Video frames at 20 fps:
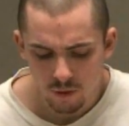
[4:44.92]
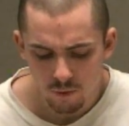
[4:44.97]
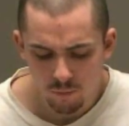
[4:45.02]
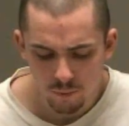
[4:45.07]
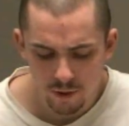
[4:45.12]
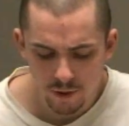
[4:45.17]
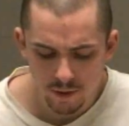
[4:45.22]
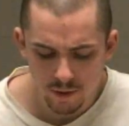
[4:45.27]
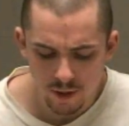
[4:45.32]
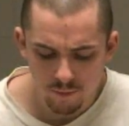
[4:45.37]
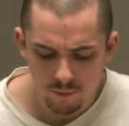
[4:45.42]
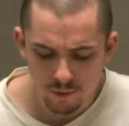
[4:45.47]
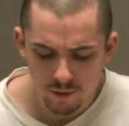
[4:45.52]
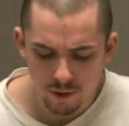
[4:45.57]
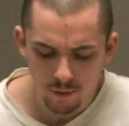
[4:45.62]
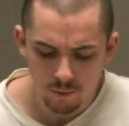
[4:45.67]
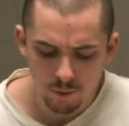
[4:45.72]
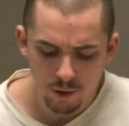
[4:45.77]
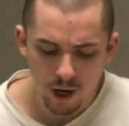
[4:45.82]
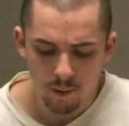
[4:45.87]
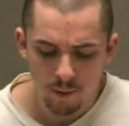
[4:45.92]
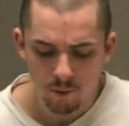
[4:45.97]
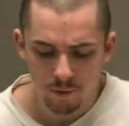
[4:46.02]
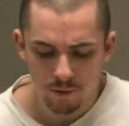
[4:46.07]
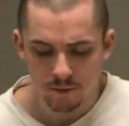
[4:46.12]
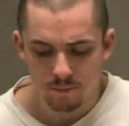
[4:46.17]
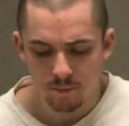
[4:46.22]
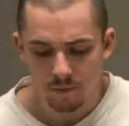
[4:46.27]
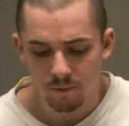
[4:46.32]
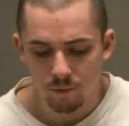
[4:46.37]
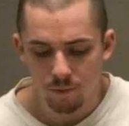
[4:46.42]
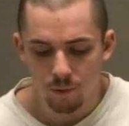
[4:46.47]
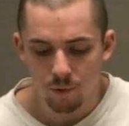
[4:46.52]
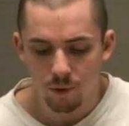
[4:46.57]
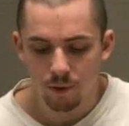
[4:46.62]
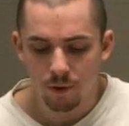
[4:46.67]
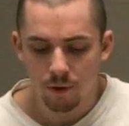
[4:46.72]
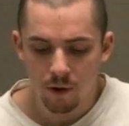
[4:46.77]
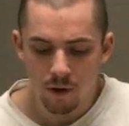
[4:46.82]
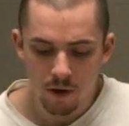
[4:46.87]
We had never done robberies
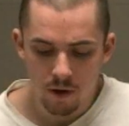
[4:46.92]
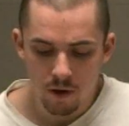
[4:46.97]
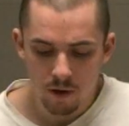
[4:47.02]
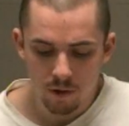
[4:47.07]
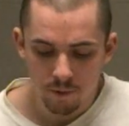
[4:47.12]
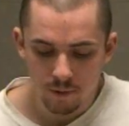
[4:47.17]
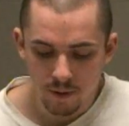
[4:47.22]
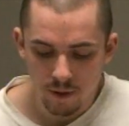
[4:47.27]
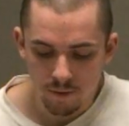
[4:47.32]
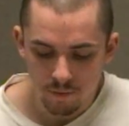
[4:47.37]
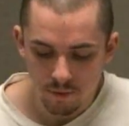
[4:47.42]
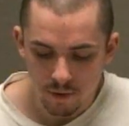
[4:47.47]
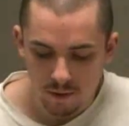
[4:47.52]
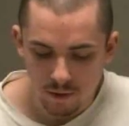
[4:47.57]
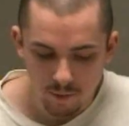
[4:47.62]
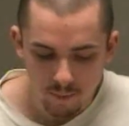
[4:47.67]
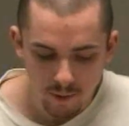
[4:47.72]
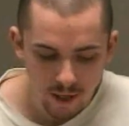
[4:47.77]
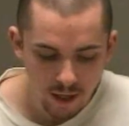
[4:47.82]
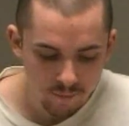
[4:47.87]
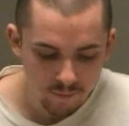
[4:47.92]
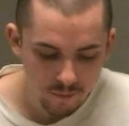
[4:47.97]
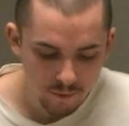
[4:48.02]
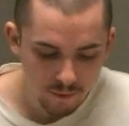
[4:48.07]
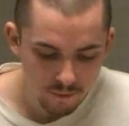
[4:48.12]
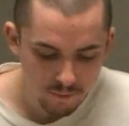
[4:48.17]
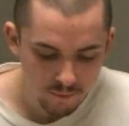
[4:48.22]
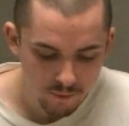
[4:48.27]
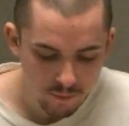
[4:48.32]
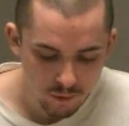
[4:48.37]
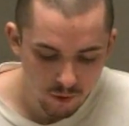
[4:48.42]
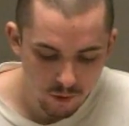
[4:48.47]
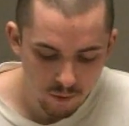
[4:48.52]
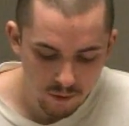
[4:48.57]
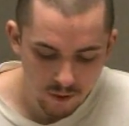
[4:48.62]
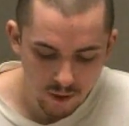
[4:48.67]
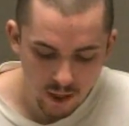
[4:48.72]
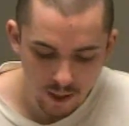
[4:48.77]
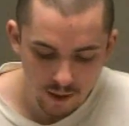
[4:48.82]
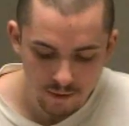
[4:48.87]
before. We never did them after. We
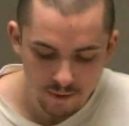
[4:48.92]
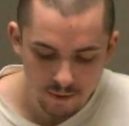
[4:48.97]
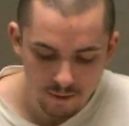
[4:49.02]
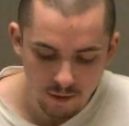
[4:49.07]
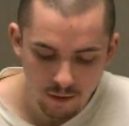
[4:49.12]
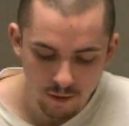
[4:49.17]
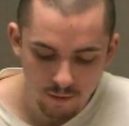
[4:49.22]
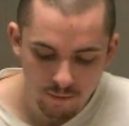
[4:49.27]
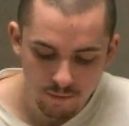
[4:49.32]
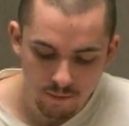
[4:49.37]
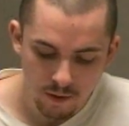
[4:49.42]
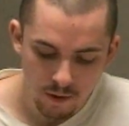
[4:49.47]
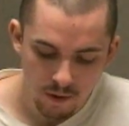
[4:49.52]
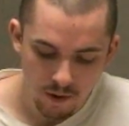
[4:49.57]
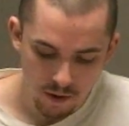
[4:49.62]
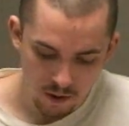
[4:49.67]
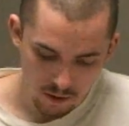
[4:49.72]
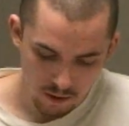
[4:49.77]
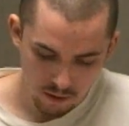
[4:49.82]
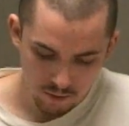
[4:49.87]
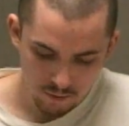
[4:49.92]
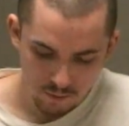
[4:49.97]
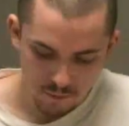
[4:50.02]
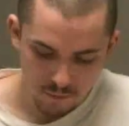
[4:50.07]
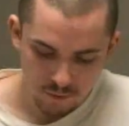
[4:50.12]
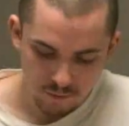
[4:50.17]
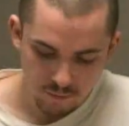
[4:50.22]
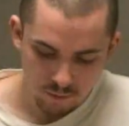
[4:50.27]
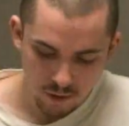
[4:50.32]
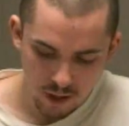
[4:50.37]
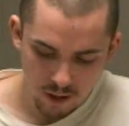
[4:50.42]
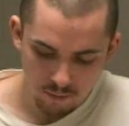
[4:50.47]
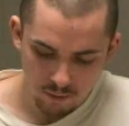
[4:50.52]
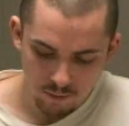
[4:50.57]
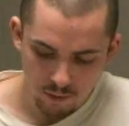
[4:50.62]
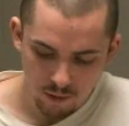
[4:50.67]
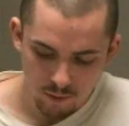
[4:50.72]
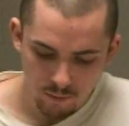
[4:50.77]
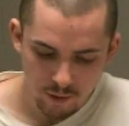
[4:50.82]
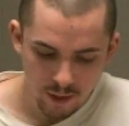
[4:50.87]
broke a lot of stuff, which was probably
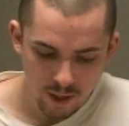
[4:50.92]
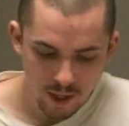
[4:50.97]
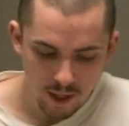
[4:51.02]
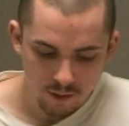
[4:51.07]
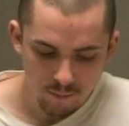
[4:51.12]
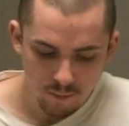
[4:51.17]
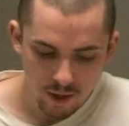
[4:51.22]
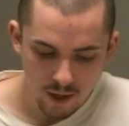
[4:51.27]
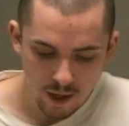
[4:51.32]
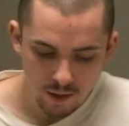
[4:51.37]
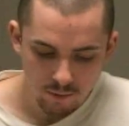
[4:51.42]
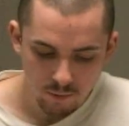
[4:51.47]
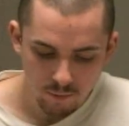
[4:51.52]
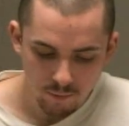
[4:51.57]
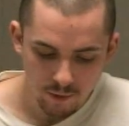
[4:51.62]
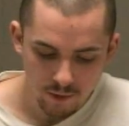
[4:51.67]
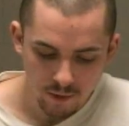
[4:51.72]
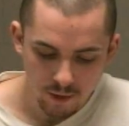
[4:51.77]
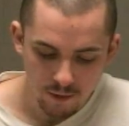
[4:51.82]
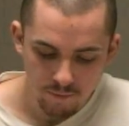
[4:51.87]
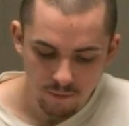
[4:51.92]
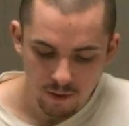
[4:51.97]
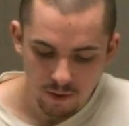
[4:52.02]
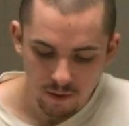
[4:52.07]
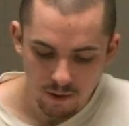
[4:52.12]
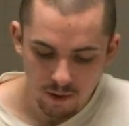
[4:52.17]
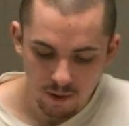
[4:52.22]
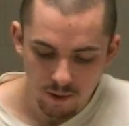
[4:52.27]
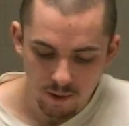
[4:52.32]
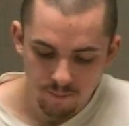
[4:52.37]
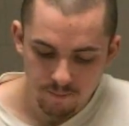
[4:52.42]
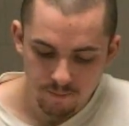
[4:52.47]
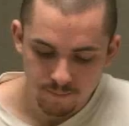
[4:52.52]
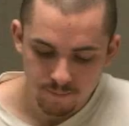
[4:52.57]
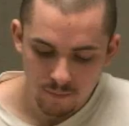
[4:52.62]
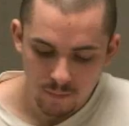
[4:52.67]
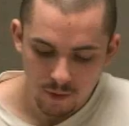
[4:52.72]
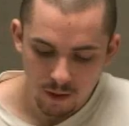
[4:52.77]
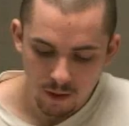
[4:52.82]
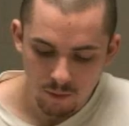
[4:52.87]
what we had in mind when we left the club.
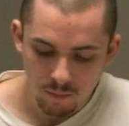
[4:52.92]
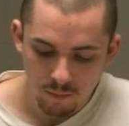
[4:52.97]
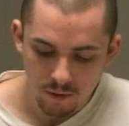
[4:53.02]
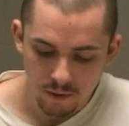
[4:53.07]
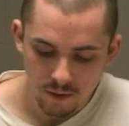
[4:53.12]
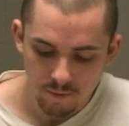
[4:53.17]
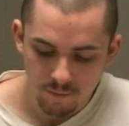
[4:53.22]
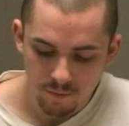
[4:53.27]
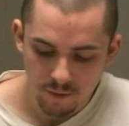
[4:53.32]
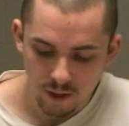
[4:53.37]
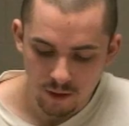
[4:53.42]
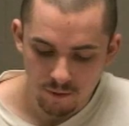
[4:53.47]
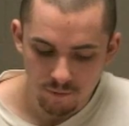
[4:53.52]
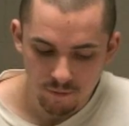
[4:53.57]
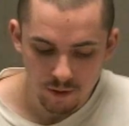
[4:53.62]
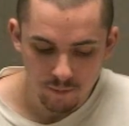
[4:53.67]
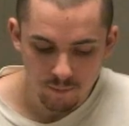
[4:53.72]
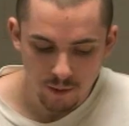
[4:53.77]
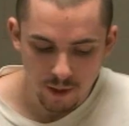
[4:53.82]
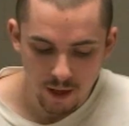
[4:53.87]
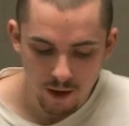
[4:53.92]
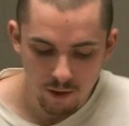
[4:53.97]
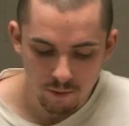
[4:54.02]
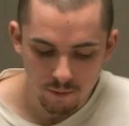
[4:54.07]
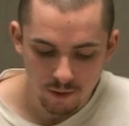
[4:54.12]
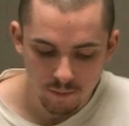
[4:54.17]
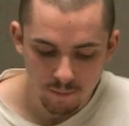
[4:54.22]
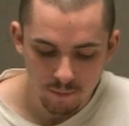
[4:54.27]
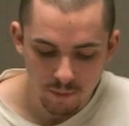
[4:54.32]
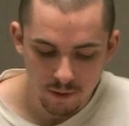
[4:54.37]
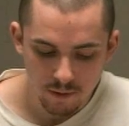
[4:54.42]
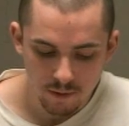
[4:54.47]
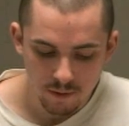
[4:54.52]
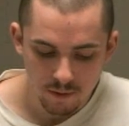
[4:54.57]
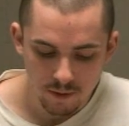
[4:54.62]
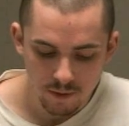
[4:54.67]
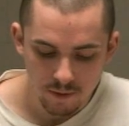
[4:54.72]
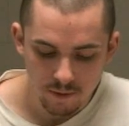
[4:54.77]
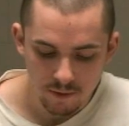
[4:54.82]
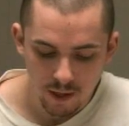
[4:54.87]
I believe that I flipped out and committed
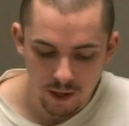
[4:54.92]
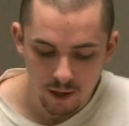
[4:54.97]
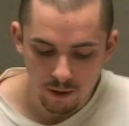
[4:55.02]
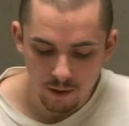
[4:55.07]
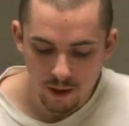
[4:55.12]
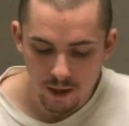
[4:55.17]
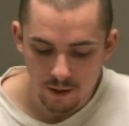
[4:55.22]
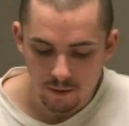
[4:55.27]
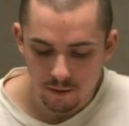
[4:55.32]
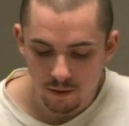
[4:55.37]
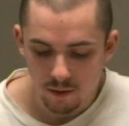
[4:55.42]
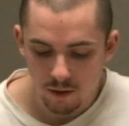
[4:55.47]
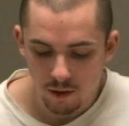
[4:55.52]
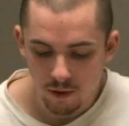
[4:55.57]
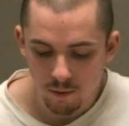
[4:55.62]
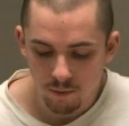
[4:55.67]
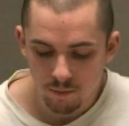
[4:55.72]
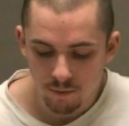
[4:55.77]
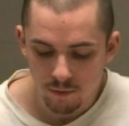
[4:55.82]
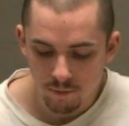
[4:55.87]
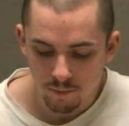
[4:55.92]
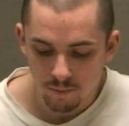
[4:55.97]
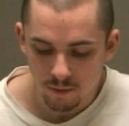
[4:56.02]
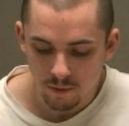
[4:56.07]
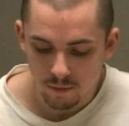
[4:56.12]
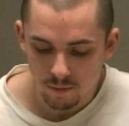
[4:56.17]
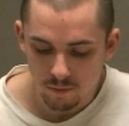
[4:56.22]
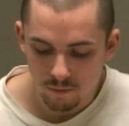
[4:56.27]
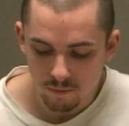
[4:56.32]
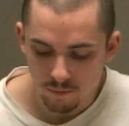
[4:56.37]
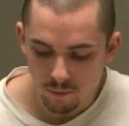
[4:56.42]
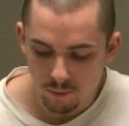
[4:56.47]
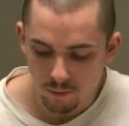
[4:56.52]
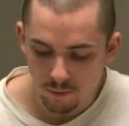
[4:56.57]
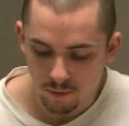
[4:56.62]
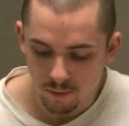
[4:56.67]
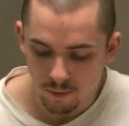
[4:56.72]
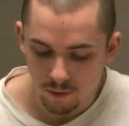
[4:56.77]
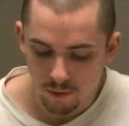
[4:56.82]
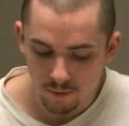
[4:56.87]
the entire act alone and with little
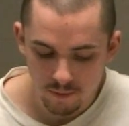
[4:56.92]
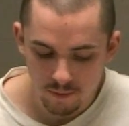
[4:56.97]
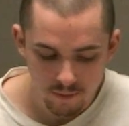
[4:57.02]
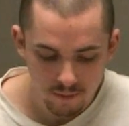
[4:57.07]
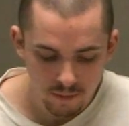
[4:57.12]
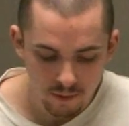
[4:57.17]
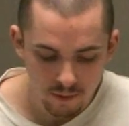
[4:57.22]
forethought.